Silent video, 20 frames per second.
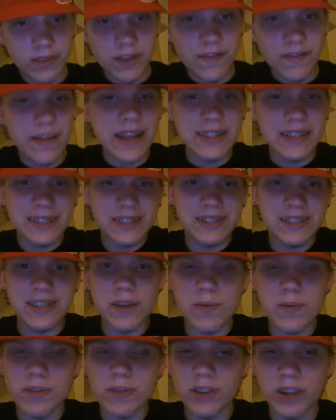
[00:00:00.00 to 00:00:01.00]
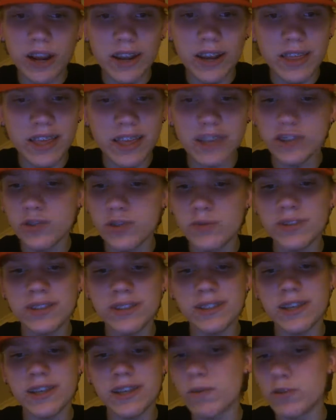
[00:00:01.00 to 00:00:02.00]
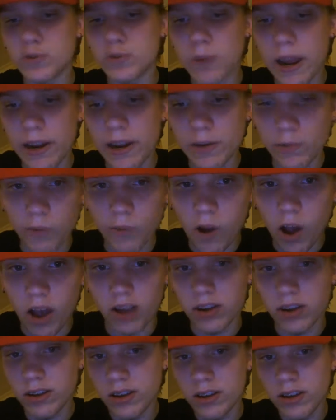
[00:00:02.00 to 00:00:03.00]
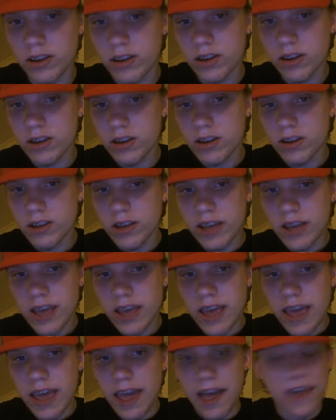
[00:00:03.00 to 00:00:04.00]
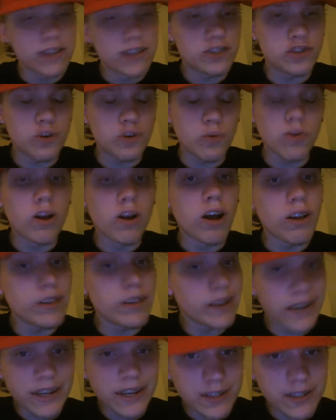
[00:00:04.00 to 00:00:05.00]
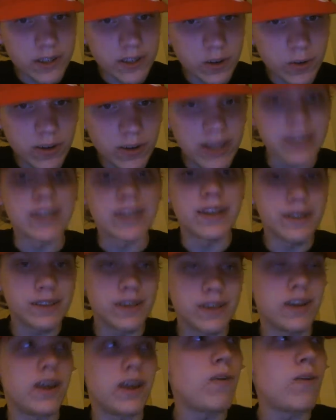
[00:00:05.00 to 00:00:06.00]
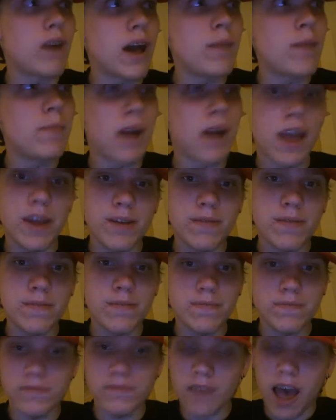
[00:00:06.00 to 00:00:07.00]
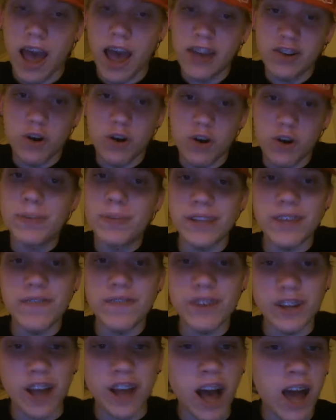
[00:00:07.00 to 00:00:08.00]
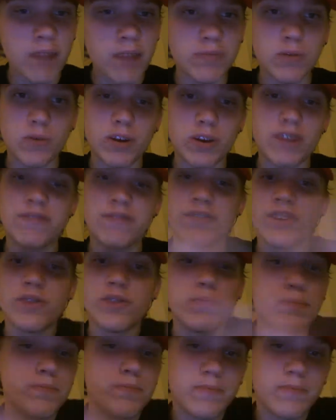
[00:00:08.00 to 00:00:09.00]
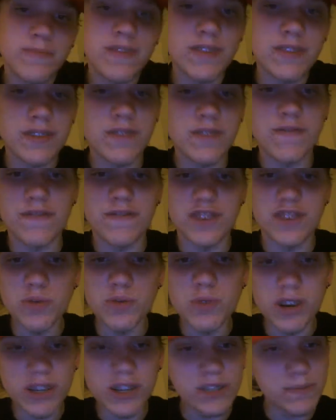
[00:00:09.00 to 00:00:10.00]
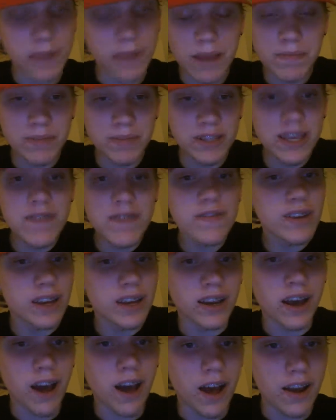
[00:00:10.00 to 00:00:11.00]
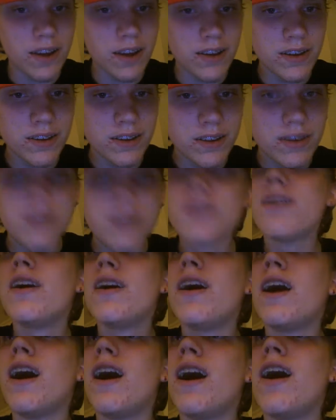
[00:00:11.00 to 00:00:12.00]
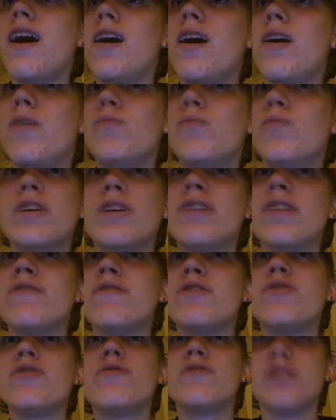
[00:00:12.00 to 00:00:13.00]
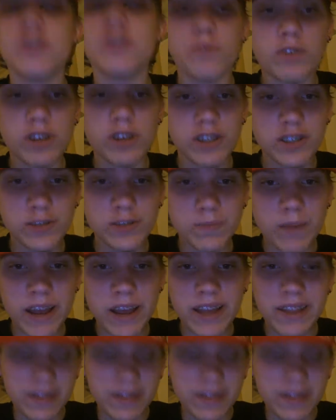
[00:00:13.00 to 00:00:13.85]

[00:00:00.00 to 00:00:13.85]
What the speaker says: that's to say with a lot of things. Who's to say what's right and wrong? And so we're all going to disagree. You know, I don't believe in God, but one of you viewers might believe in a God. One of you viewers might